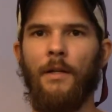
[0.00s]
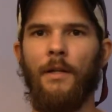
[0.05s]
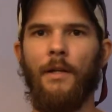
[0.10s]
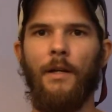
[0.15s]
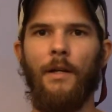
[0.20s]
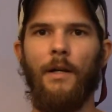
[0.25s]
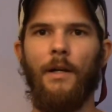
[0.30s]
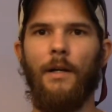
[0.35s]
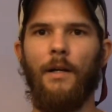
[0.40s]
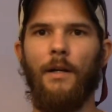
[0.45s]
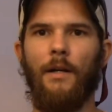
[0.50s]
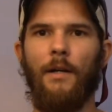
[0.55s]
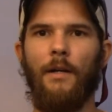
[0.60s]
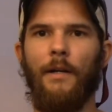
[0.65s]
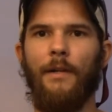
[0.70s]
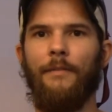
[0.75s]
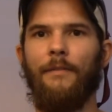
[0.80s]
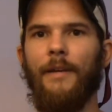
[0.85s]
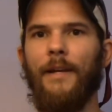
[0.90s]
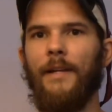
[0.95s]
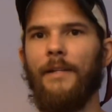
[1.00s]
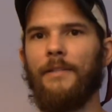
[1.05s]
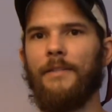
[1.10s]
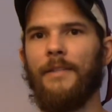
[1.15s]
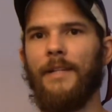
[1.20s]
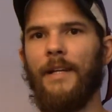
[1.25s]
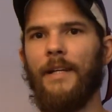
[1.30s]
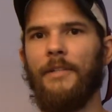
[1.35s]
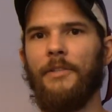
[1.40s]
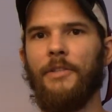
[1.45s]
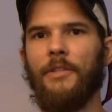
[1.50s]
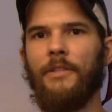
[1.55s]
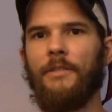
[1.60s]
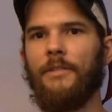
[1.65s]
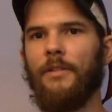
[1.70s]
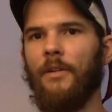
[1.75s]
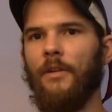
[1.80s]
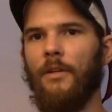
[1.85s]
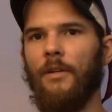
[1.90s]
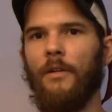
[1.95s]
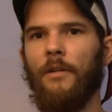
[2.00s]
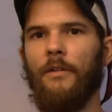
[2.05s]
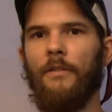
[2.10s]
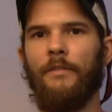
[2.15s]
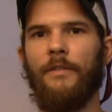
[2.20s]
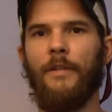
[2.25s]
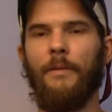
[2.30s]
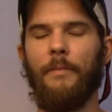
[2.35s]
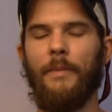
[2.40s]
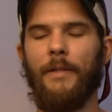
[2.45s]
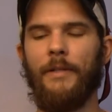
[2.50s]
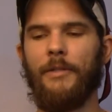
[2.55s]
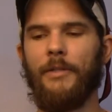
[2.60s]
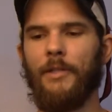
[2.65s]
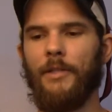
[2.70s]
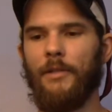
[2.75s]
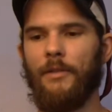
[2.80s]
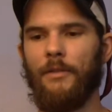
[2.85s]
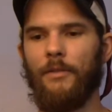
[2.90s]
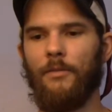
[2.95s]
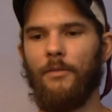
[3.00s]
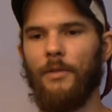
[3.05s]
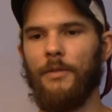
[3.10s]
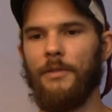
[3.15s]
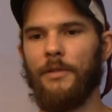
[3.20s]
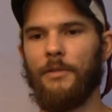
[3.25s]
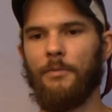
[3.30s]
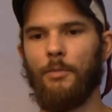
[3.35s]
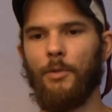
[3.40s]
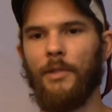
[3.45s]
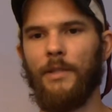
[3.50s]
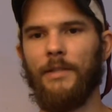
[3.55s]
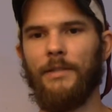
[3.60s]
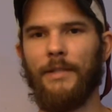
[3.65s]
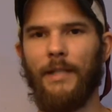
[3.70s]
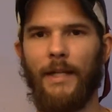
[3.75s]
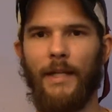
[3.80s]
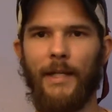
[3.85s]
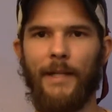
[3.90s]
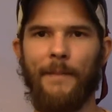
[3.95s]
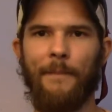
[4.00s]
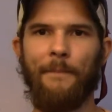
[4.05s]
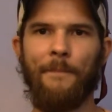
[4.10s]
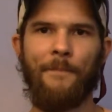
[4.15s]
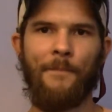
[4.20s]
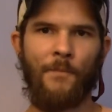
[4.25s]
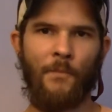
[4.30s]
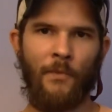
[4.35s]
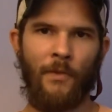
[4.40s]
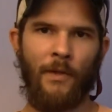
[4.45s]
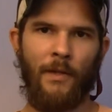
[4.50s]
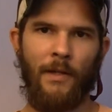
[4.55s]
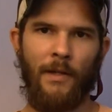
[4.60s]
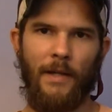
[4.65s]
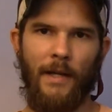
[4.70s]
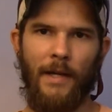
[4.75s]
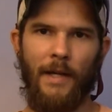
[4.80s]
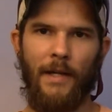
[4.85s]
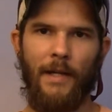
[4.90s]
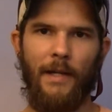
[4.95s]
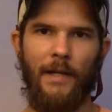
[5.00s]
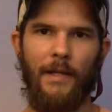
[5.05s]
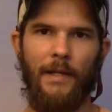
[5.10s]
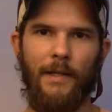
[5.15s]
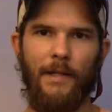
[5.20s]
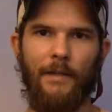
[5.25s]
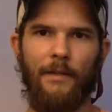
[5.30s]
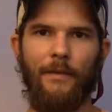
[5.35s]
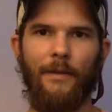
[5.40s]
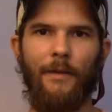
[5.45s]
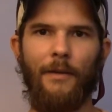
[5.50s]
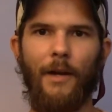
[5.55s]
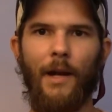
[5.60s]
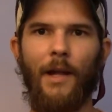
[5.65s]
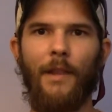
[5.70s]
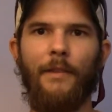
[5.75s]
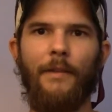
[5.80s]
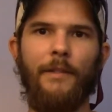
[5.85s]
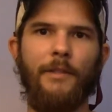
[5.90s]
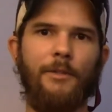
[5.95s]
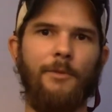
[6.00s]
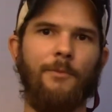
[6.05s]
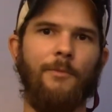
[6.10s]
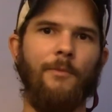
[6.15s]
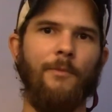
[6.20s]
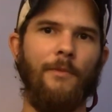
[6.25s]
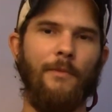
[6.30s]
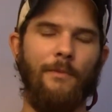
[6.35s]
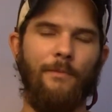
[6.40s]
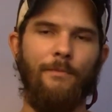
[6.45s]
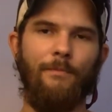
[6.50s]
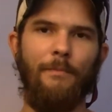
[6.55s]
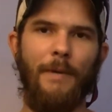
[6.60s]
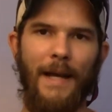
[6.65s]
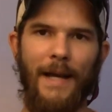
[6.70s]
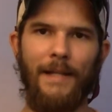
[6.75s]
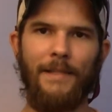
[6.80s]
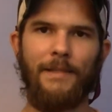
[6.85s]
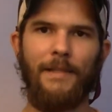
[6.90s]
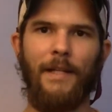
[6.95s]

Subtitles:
advanced stages of dementia, which is pretty sad. And not this past